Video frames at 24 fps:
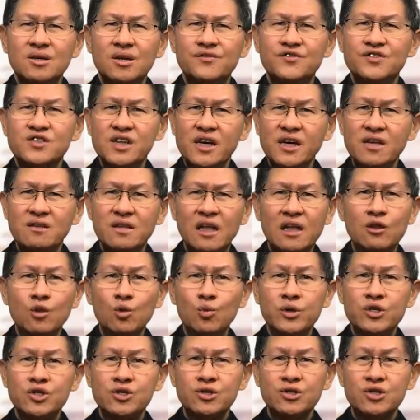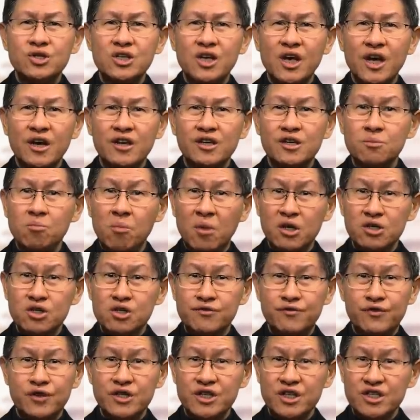If Saint Aloysius cared
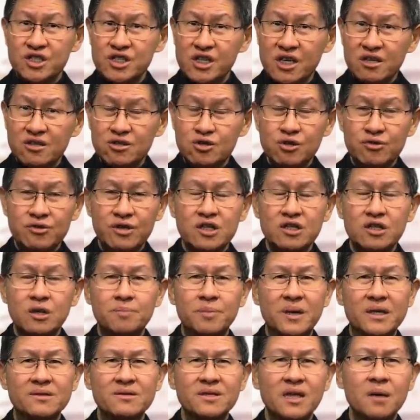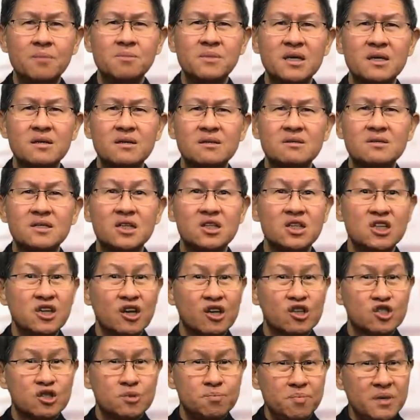much for the sick during the pandemic that he
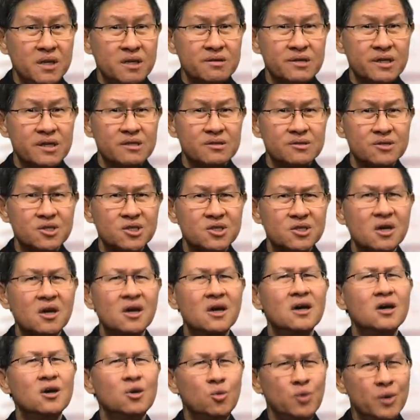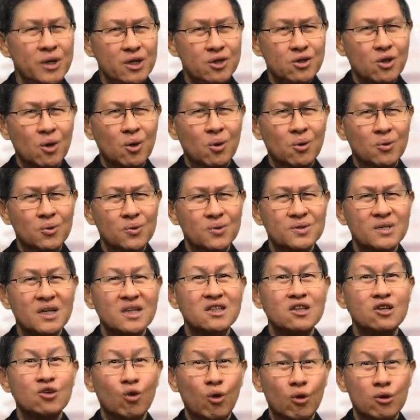experienced, we know
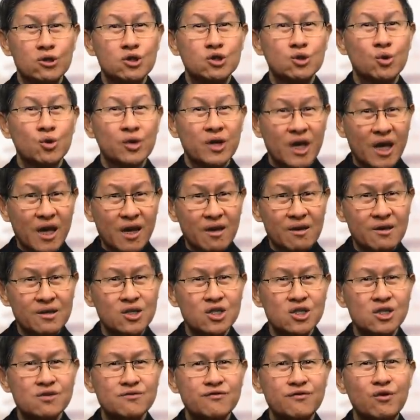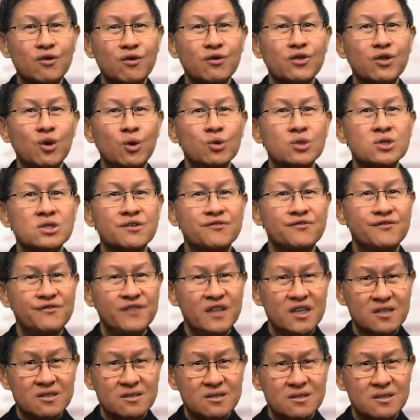that he also cares for those
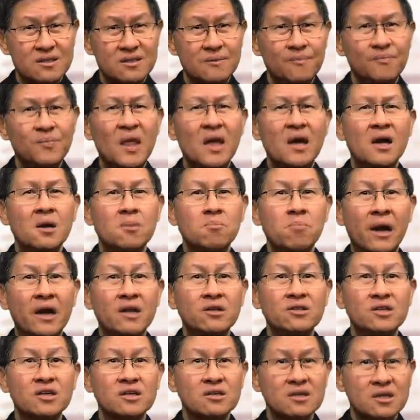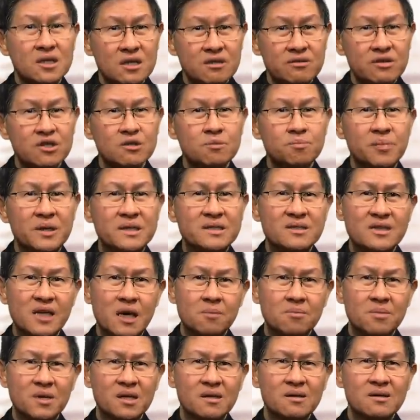afflicted by the current
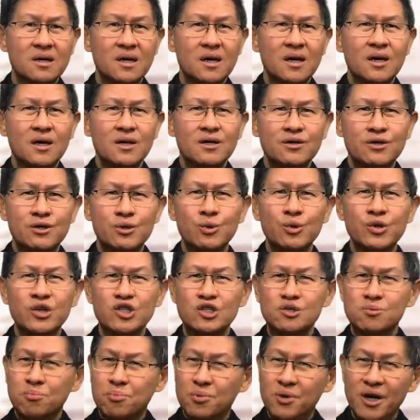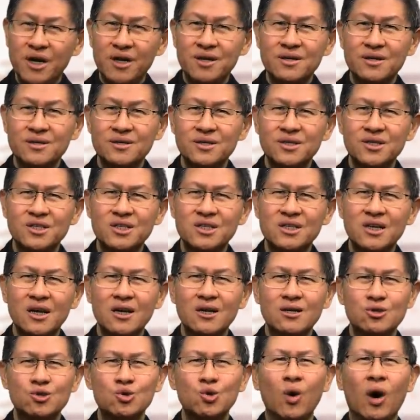pandemic through his prayers
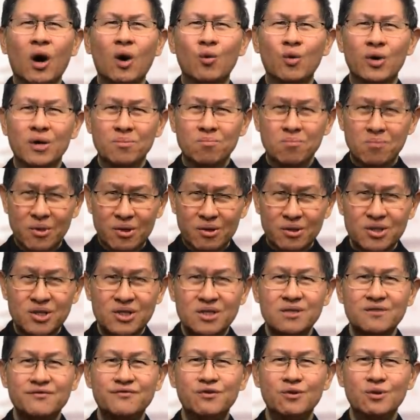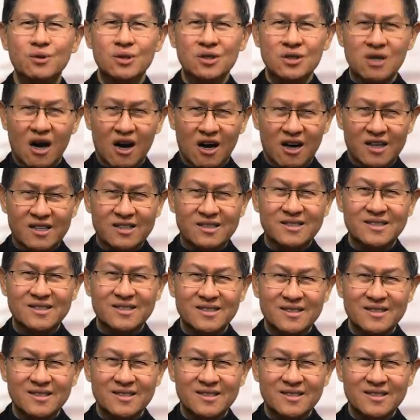to our merciful God.